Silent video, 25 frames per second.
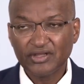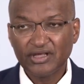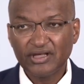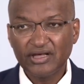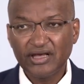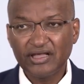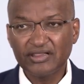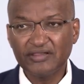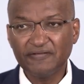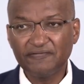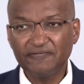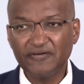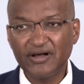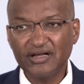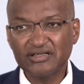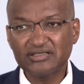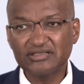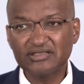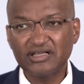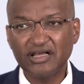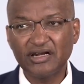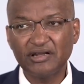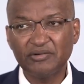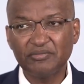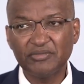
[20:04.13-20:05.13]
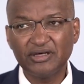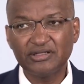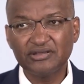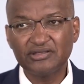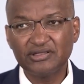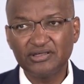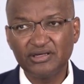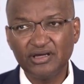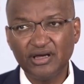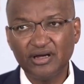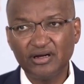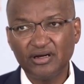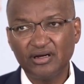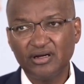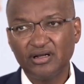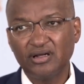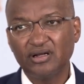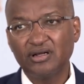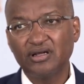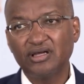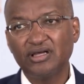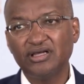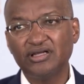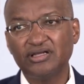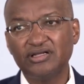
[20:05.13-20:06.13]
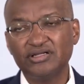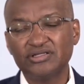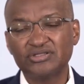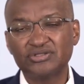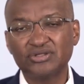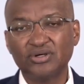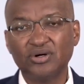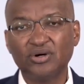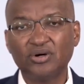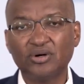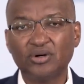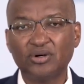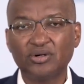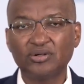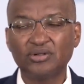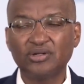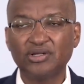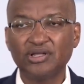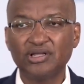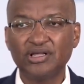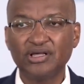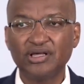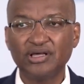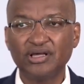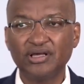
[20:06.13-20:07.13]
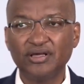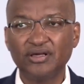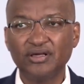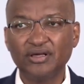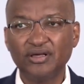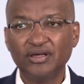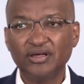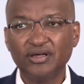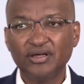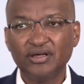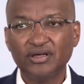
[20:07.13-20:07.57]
And the first element here is on the